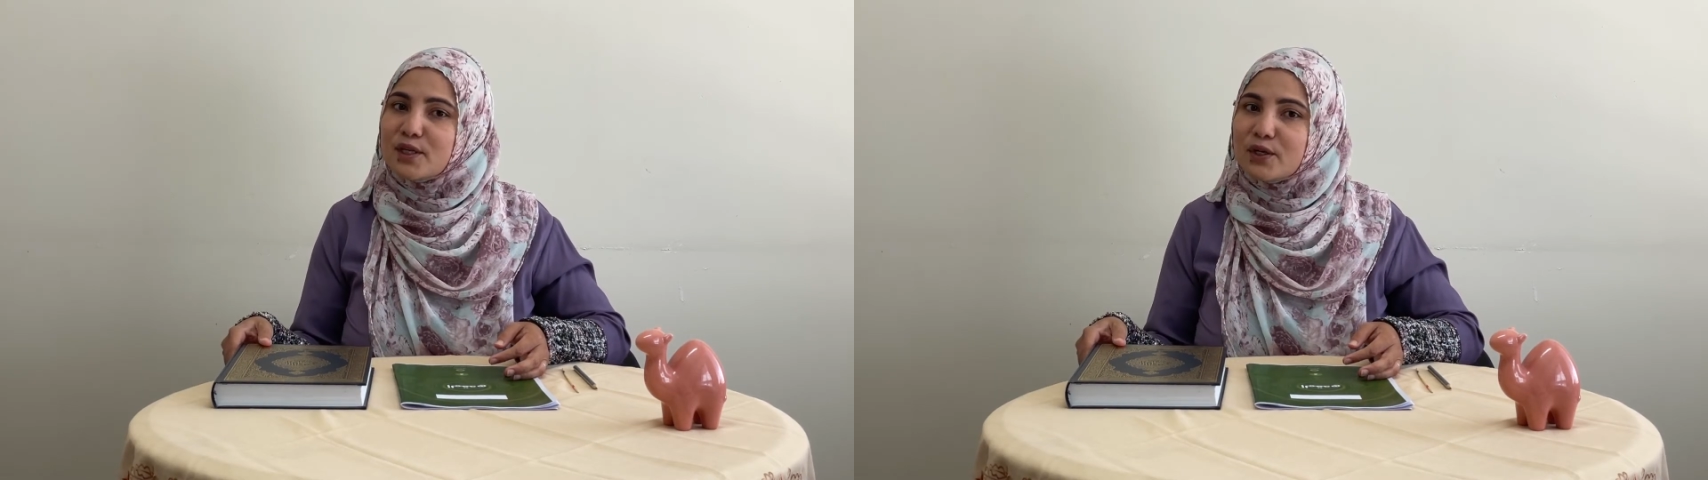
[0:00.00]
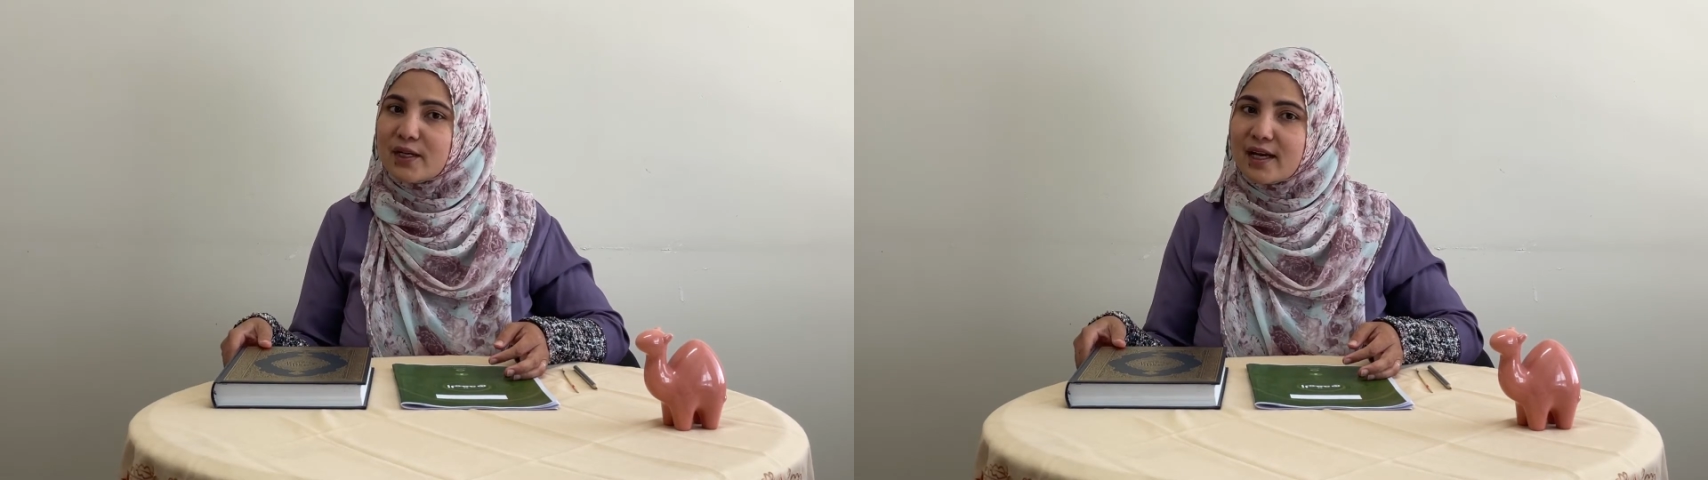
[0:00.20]

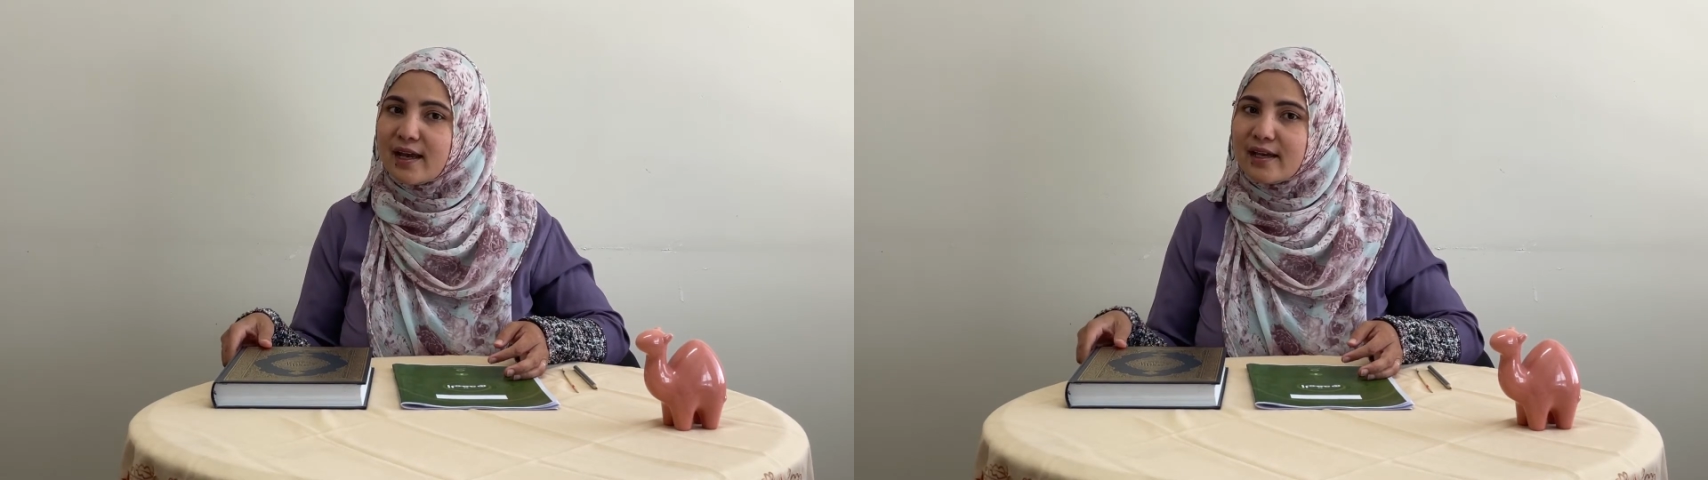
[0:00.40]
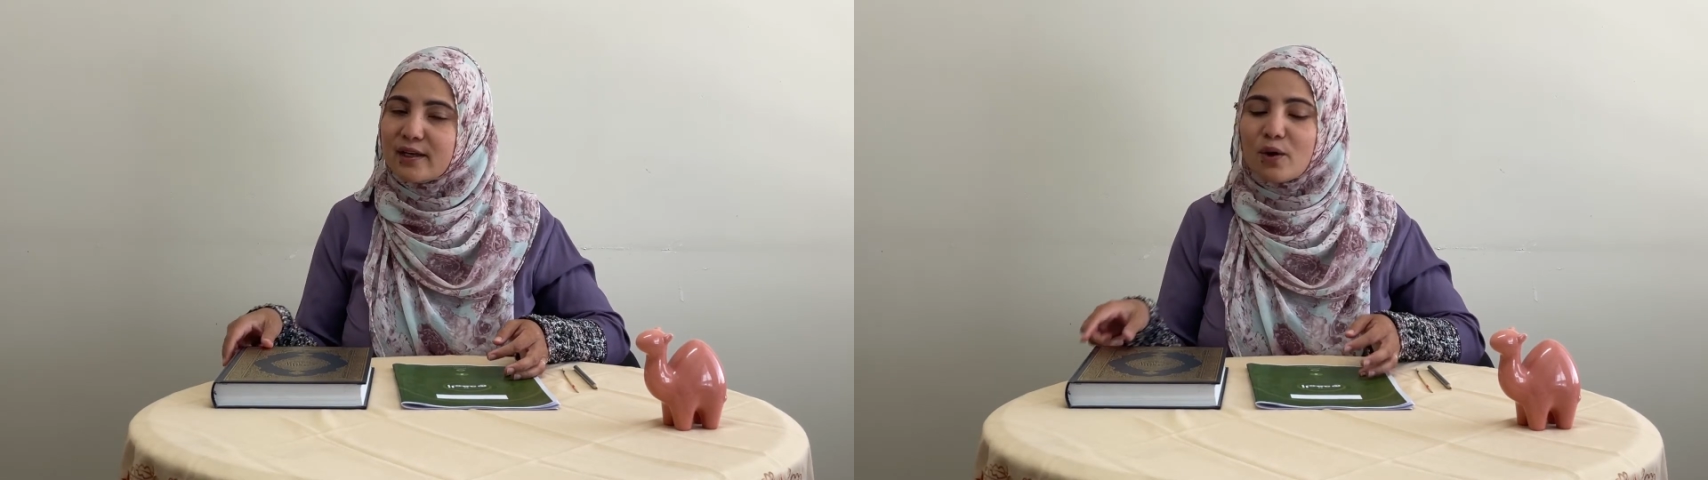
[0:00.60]
look
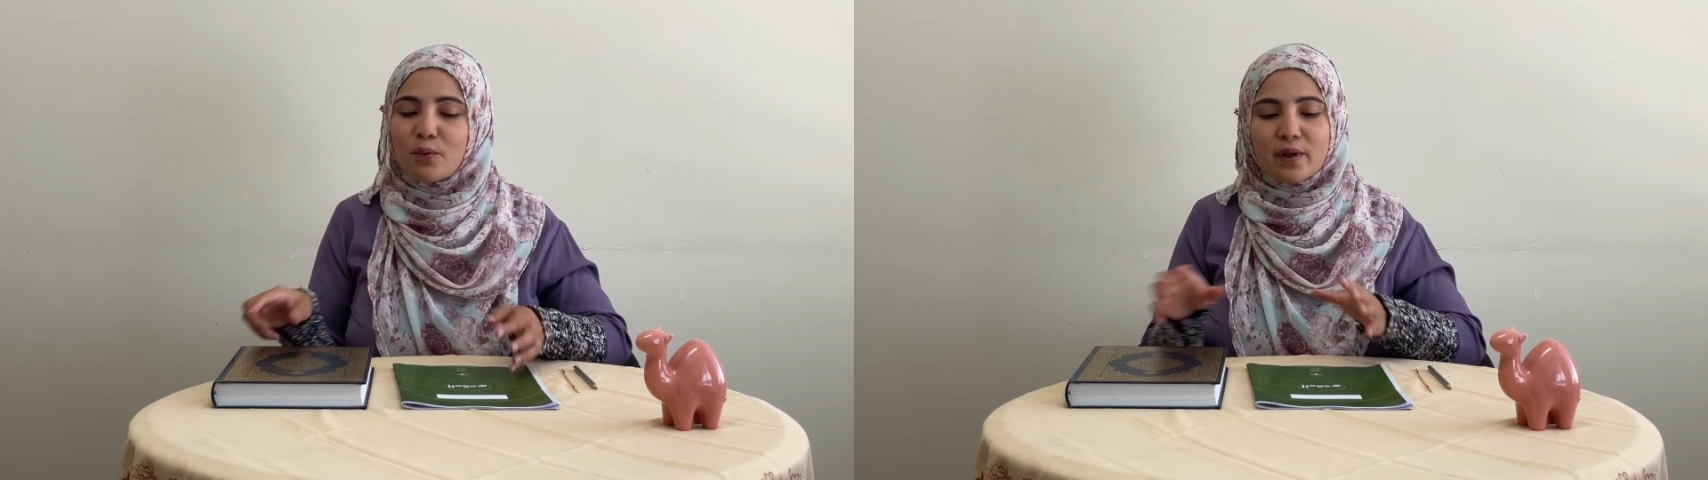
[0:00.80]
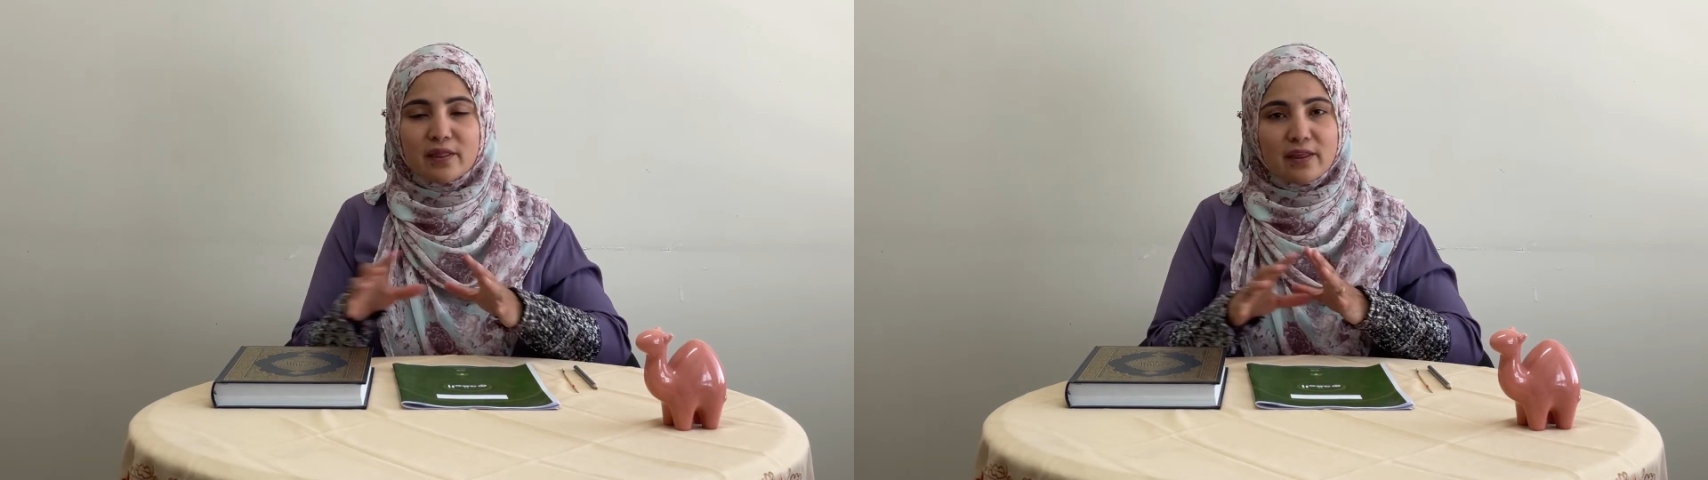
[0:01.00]
like
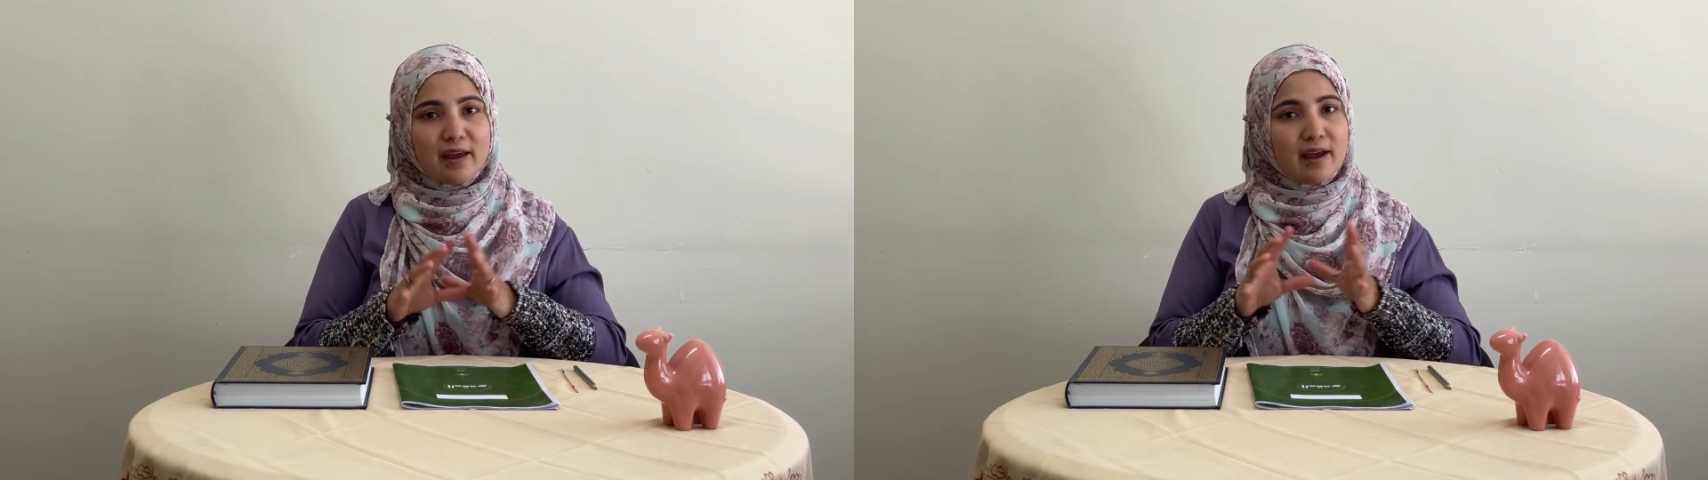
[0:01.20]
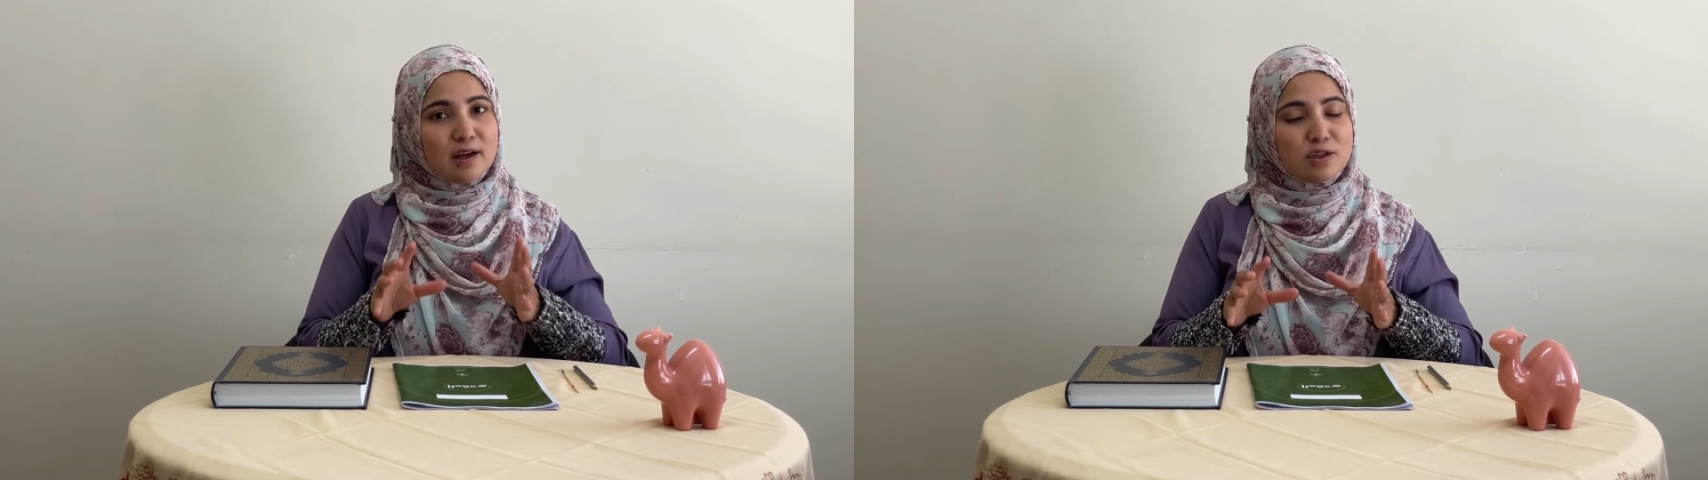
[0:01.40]
when they
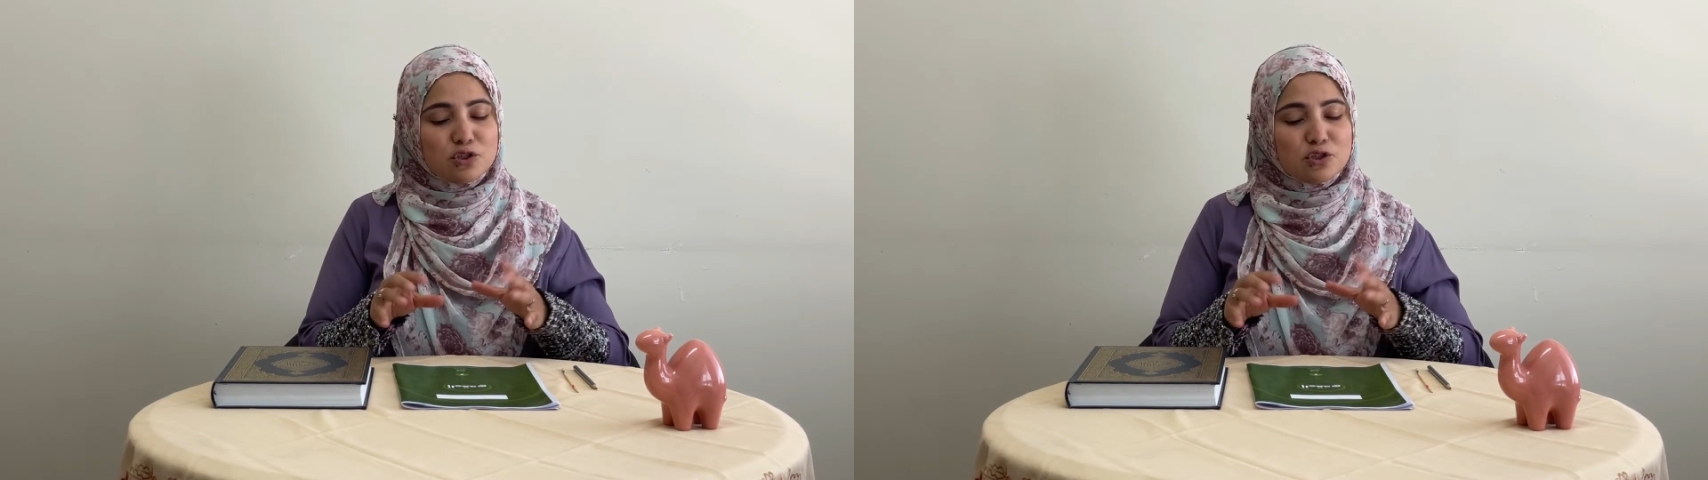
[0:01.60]
are